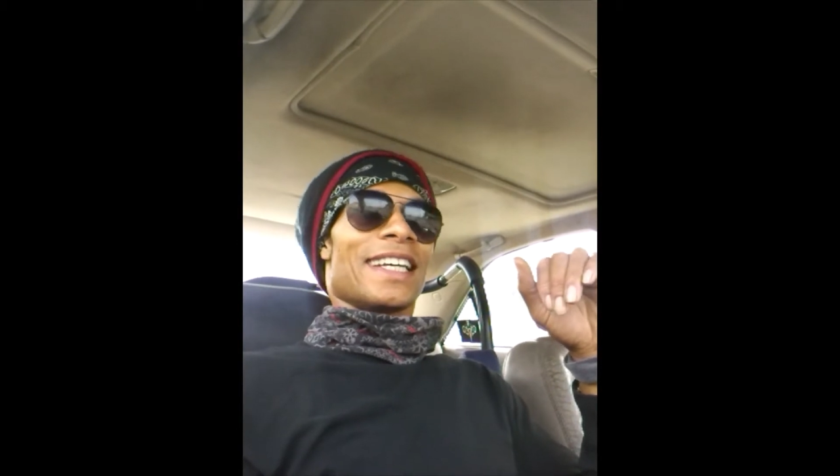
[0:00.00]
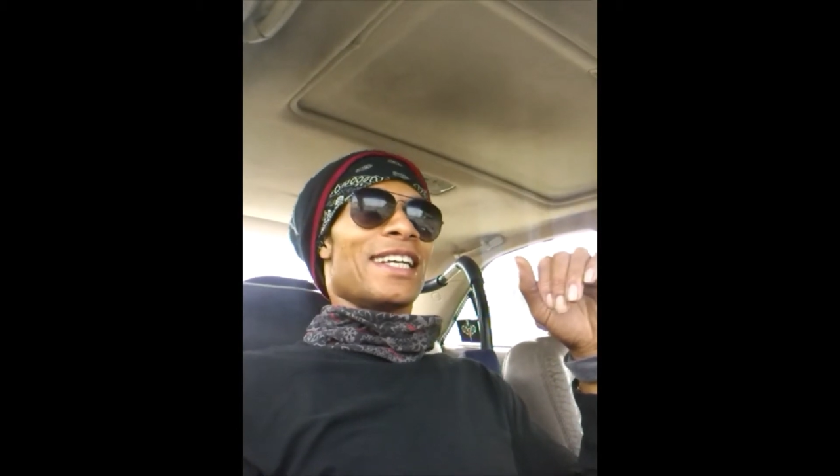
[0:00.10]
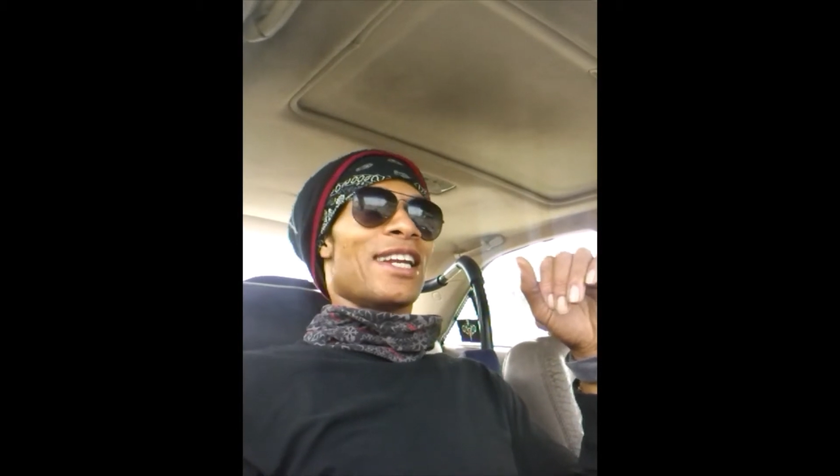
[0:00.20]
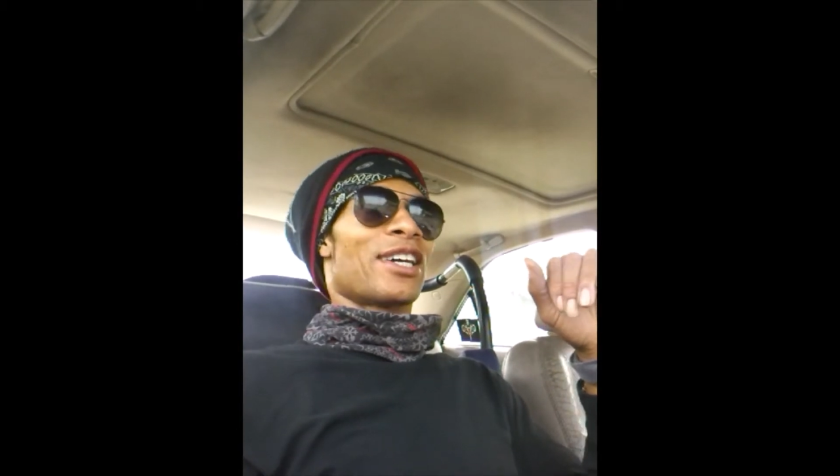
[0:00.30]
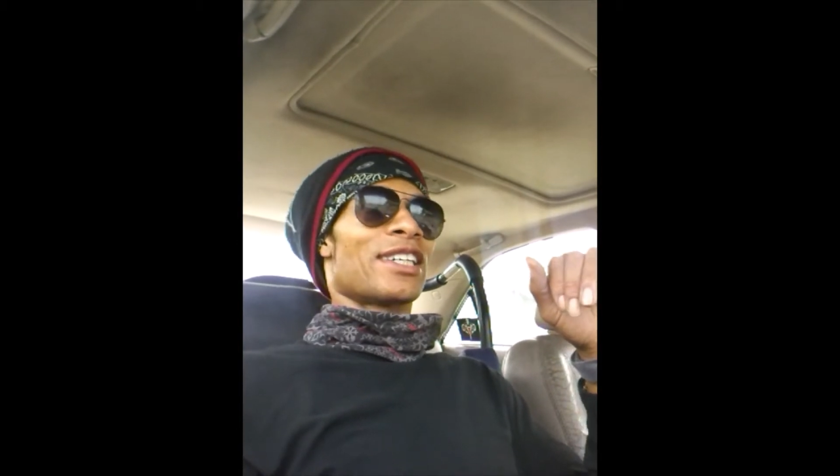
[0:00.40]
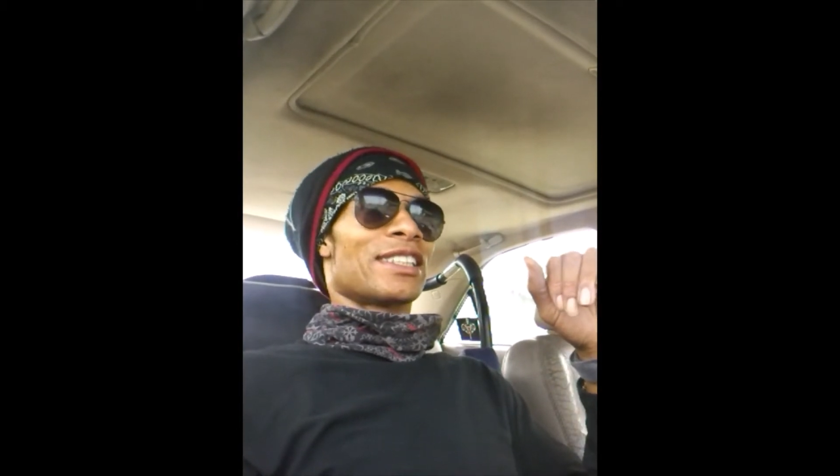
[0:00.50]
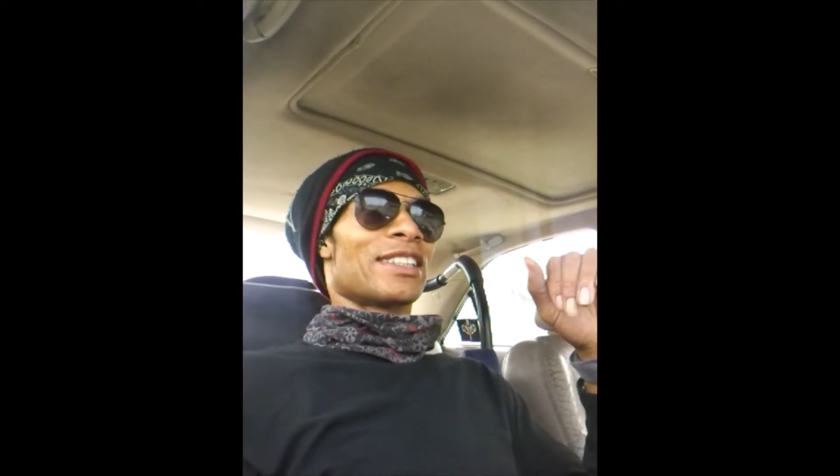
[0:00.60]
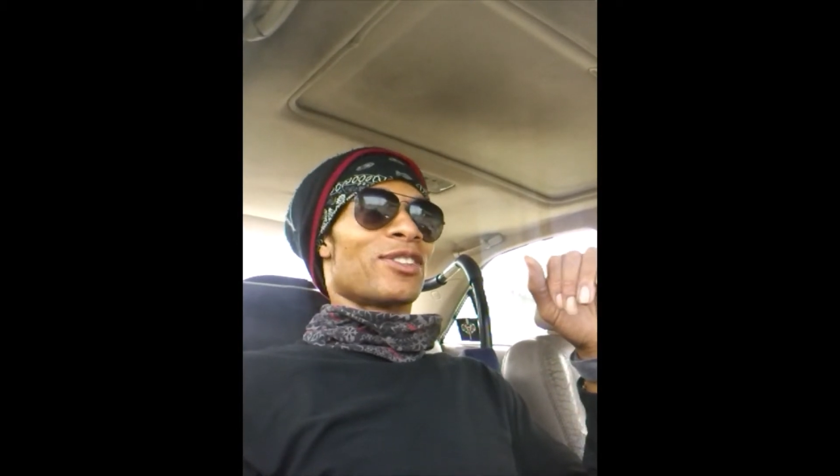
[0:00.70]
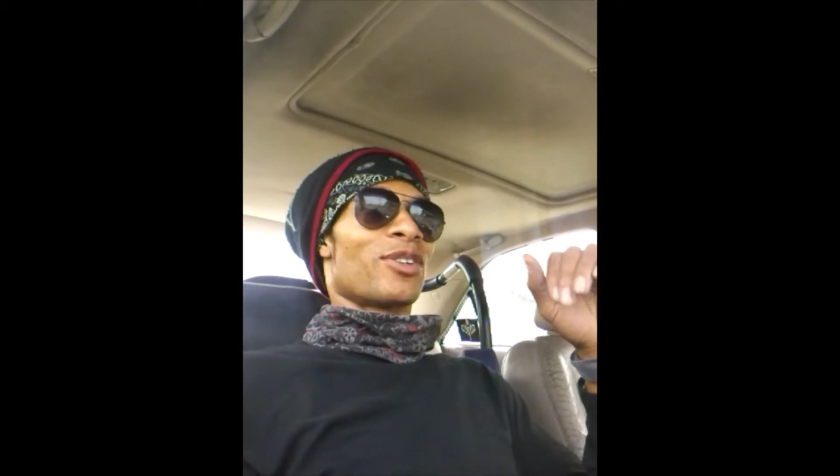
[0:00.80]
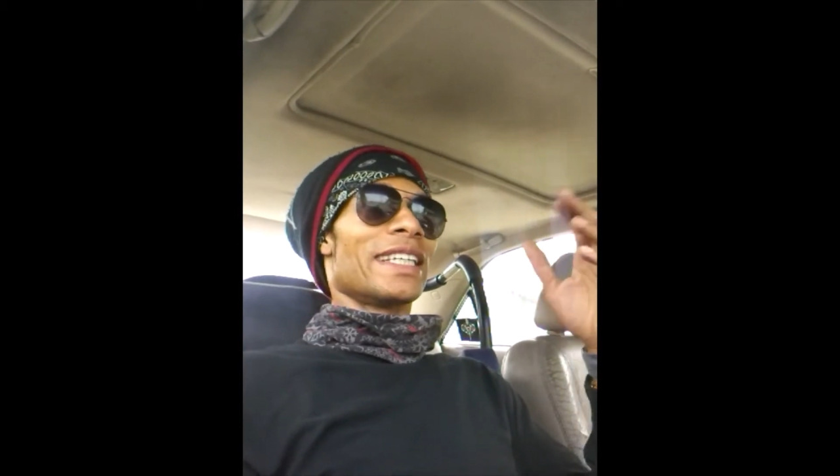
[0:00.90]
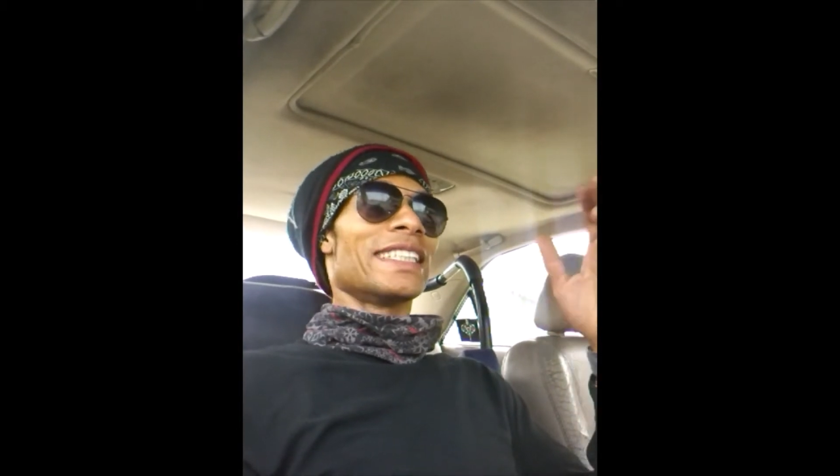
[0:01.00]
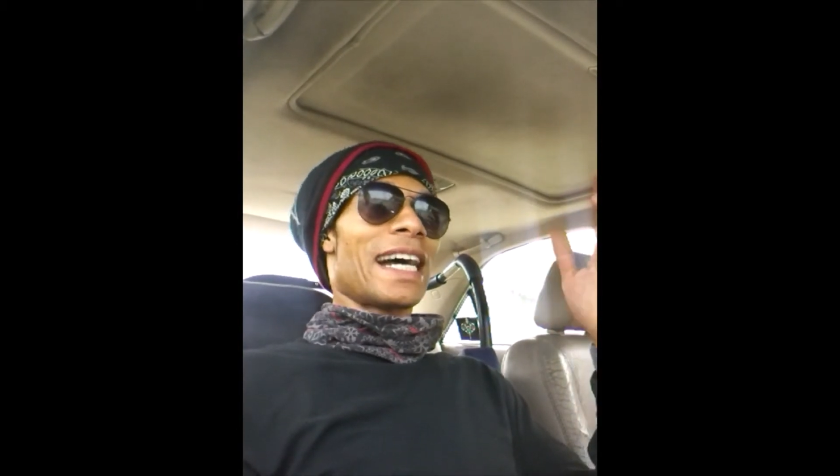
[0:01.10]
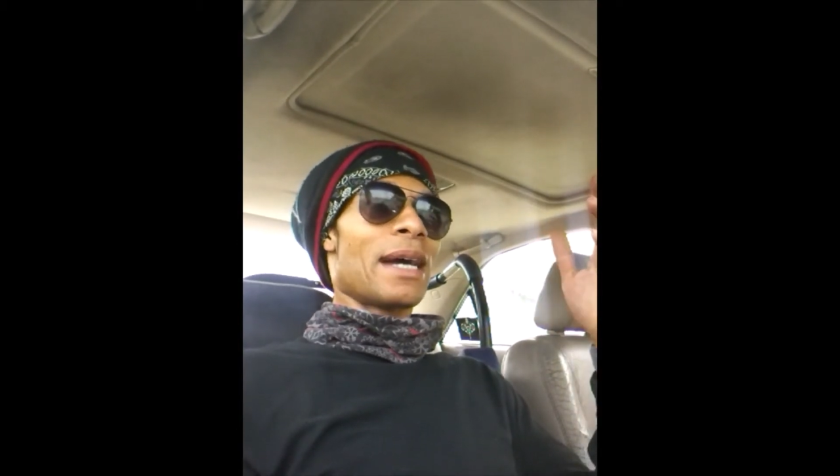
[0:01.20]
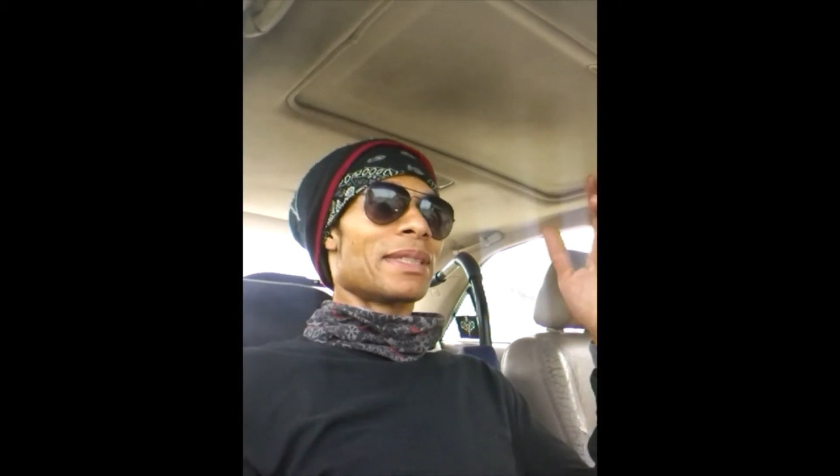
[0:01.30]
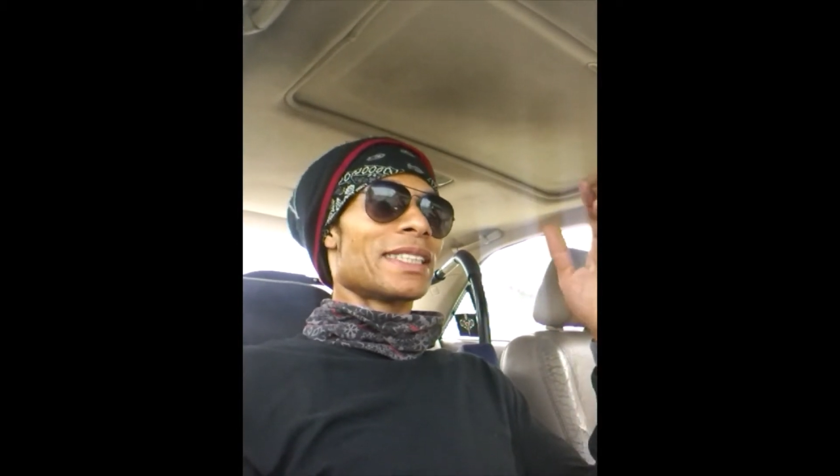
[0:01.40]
You know, because during these times,